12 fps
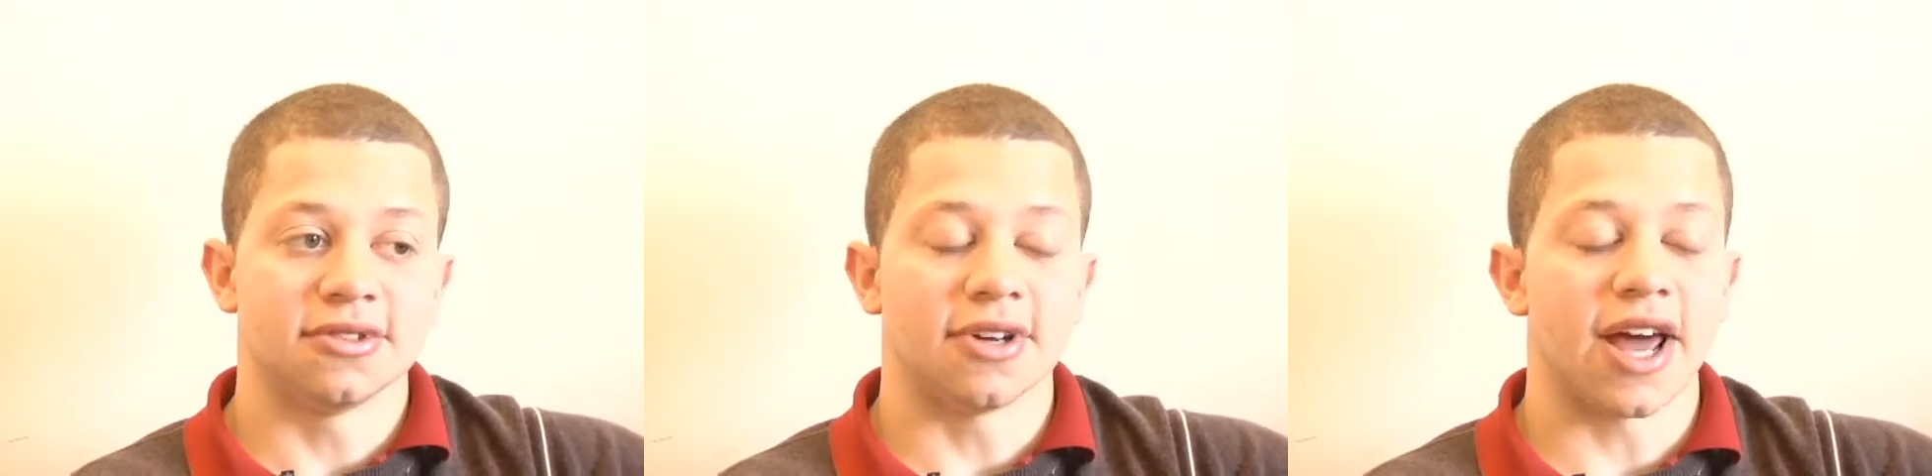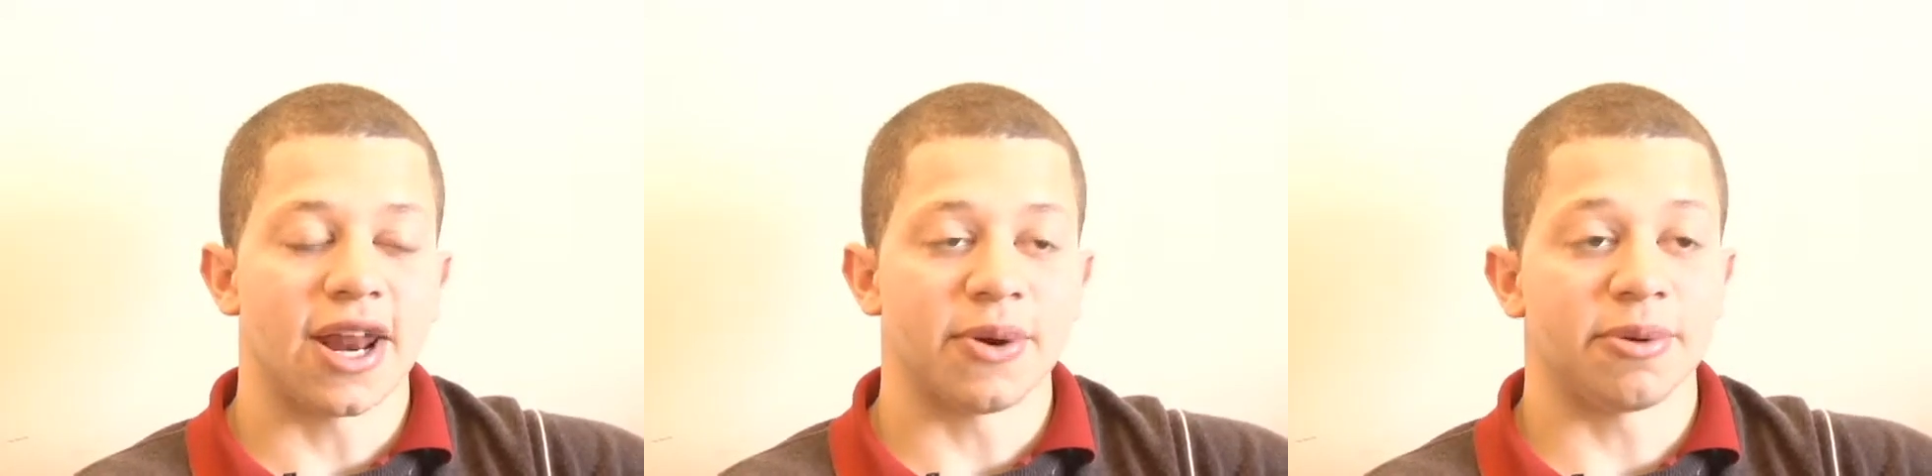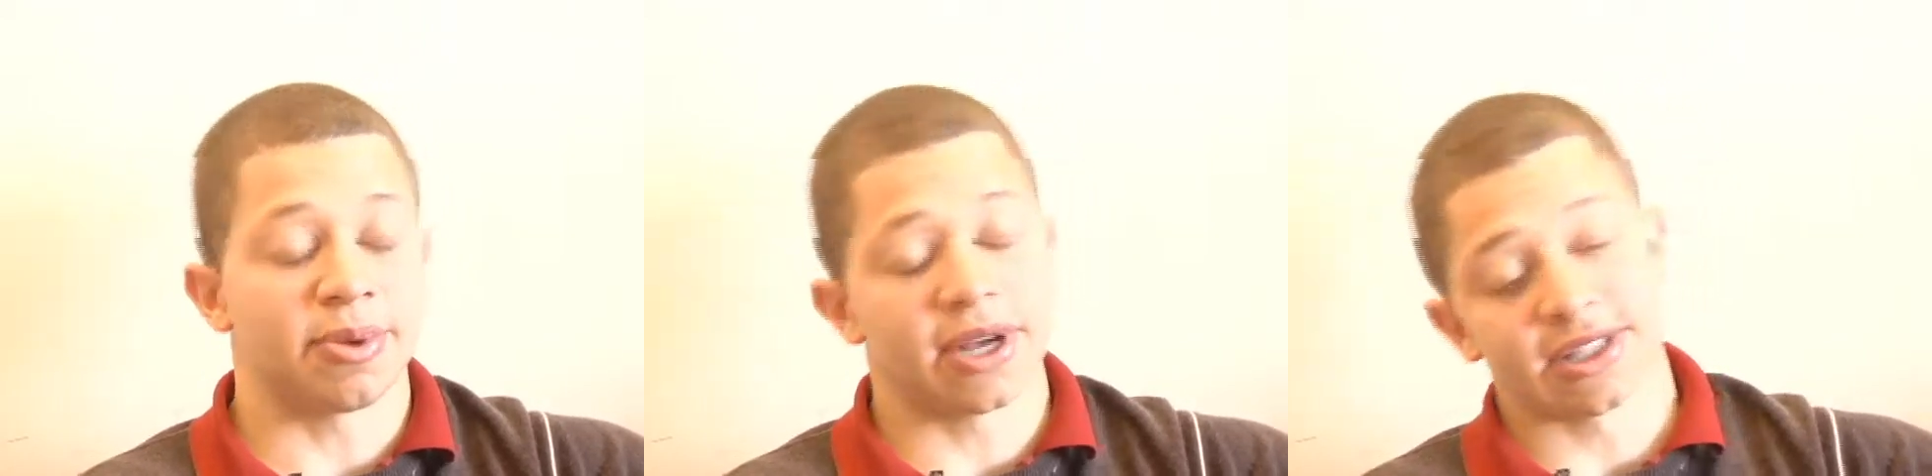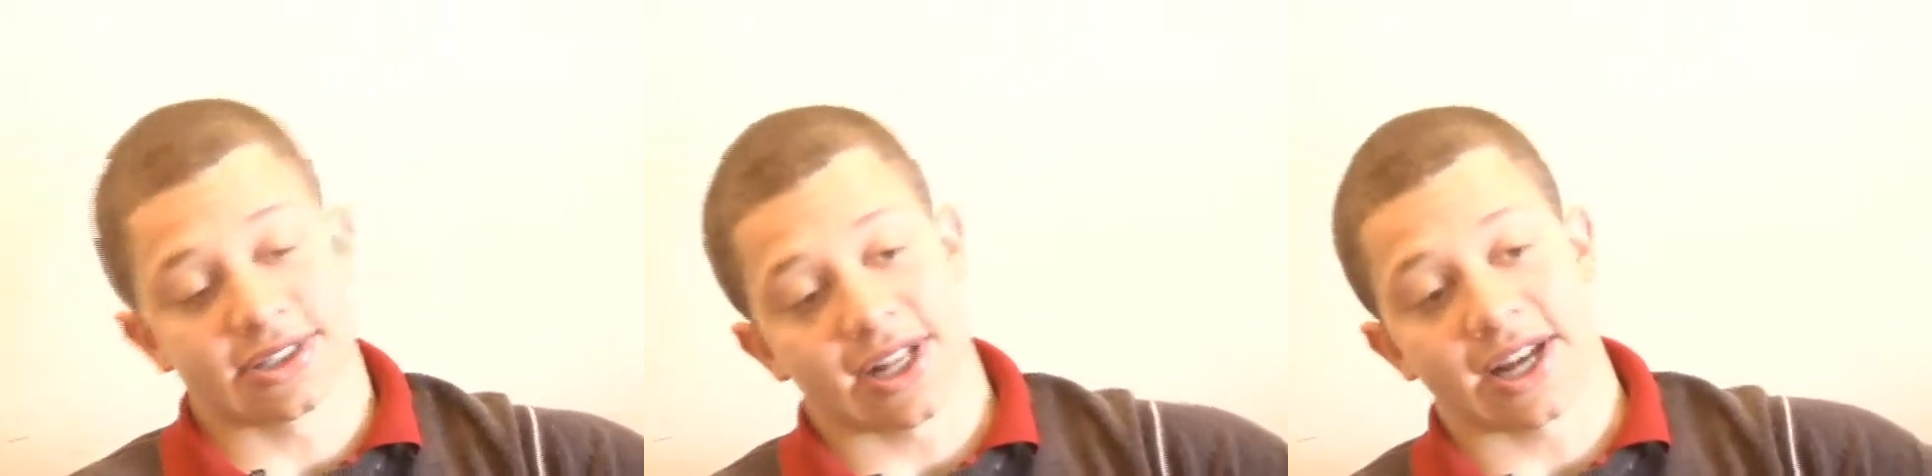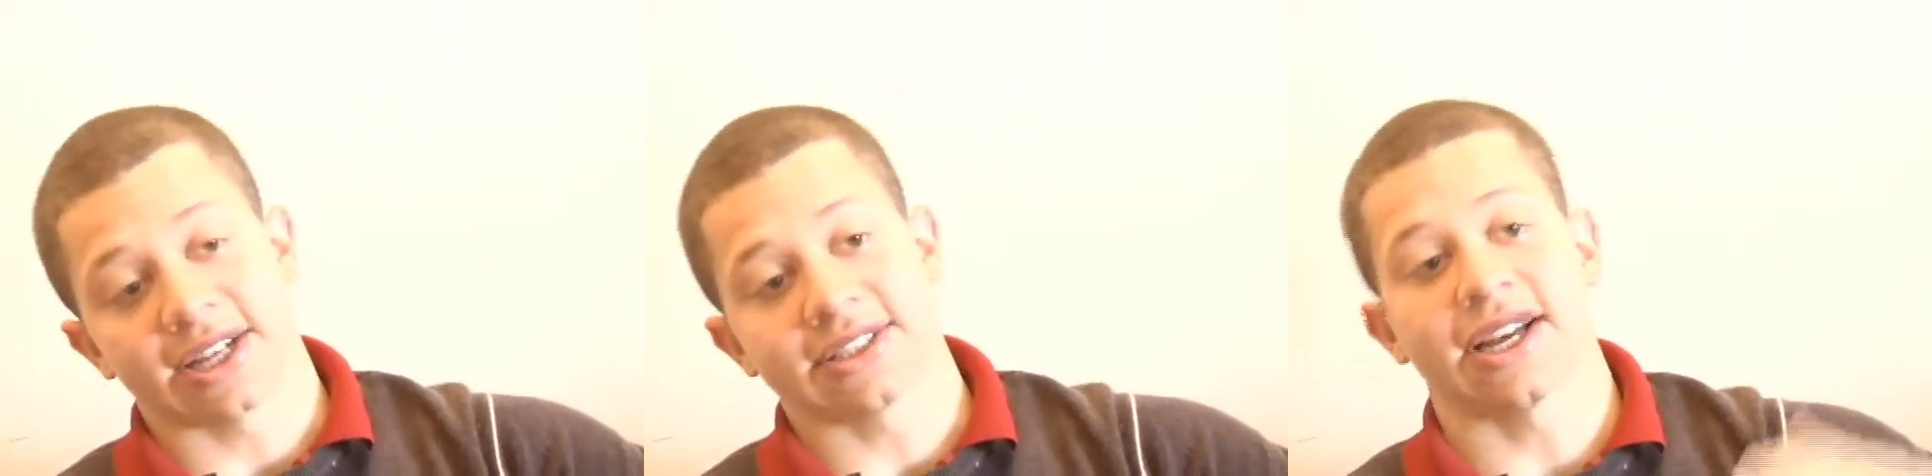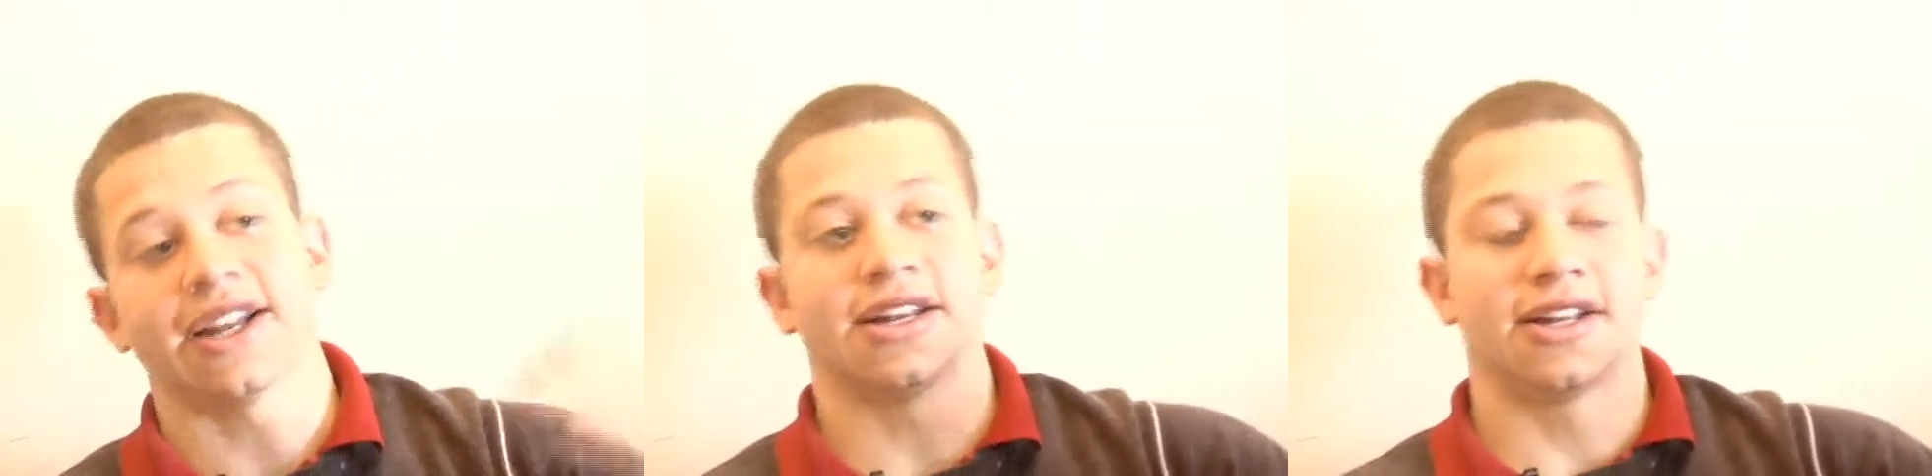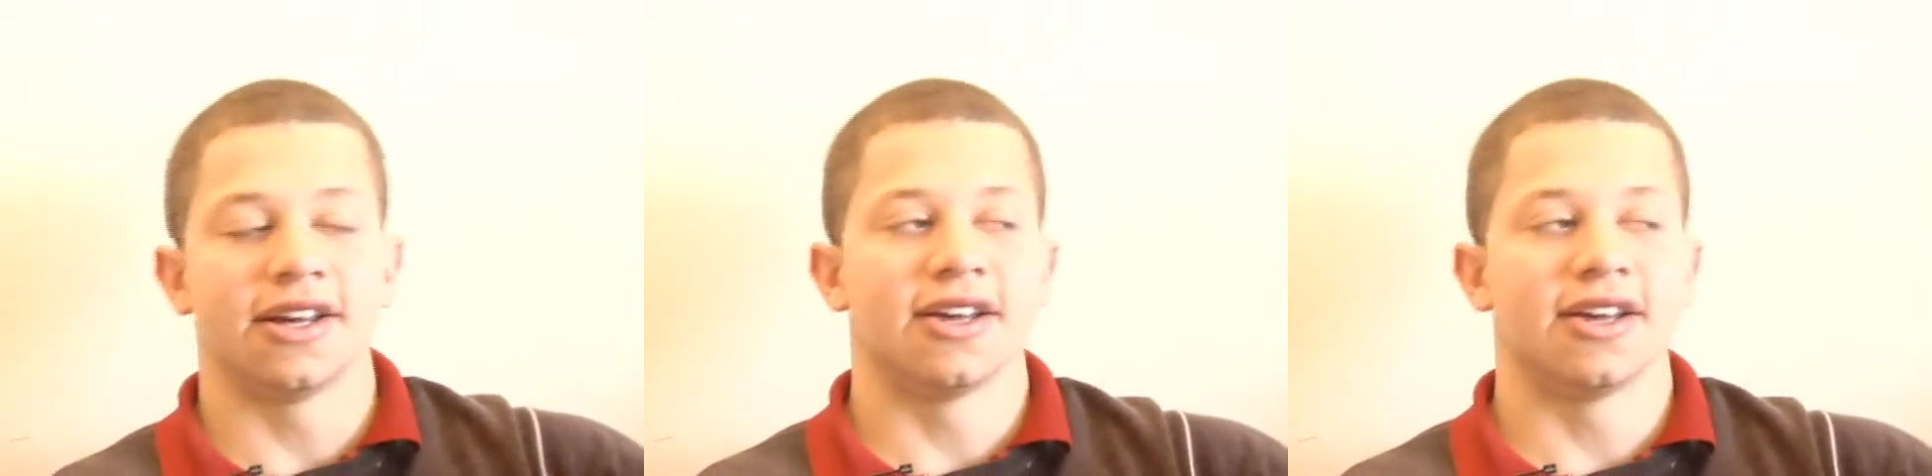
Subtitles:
anyone, because like I said,